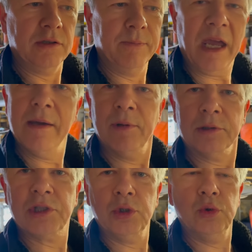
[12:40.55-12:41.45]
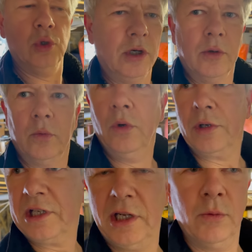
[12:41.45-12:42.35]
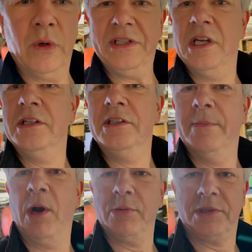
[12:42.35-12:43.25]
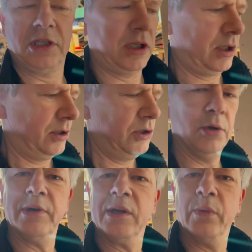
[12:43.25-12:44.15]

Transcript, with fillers: to be able to work with the boat during